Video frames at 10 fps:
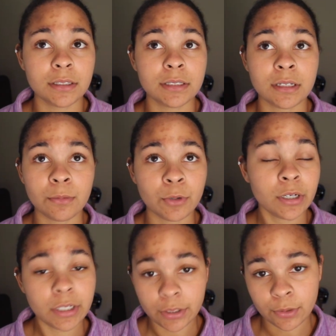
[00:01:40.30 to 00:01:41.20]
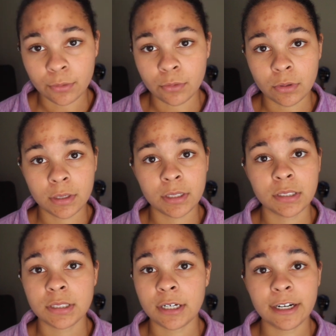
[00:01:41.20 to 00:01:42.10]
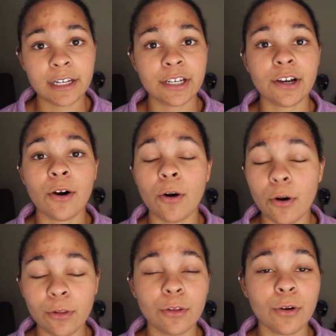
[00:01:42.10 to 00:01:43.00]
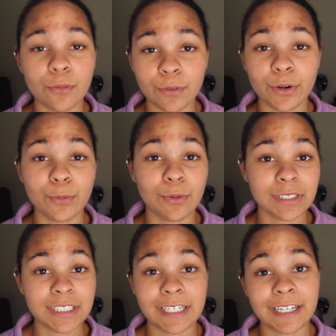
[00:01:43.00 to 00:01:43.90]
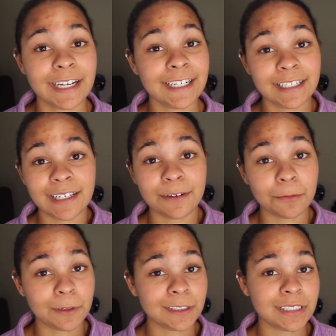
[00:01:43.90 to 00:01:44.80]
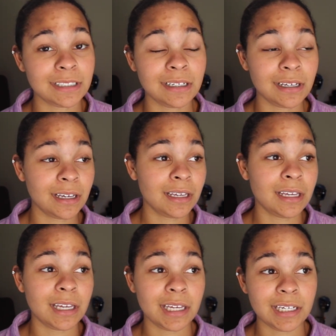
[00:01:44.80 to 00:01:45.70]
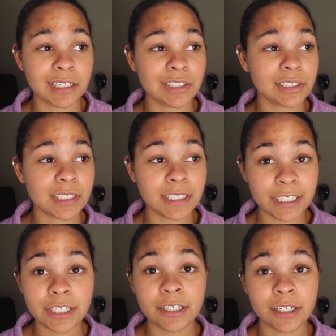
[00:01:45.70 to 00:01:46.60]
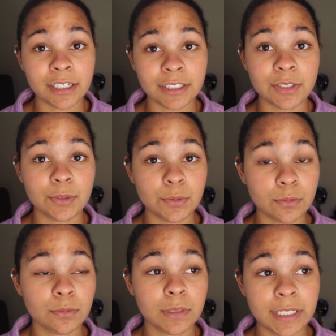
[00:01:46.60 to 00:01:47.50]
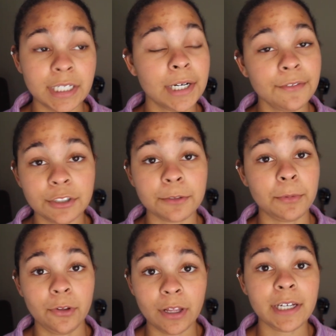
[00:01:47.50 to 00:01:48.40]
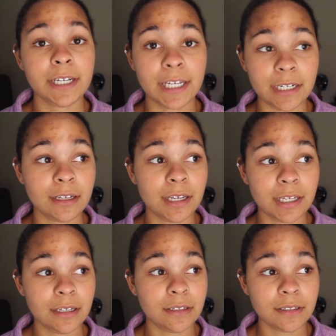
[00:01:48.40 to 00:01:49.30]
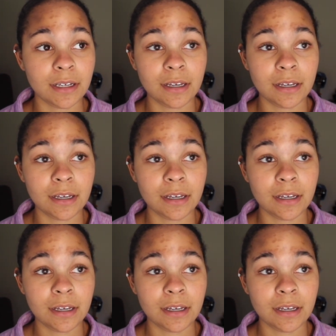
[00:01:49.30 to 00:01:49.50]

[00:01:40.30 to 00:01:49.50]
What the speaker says: somewhere new, starting all over once again. I did that once, and it took a year to get comfortable again. And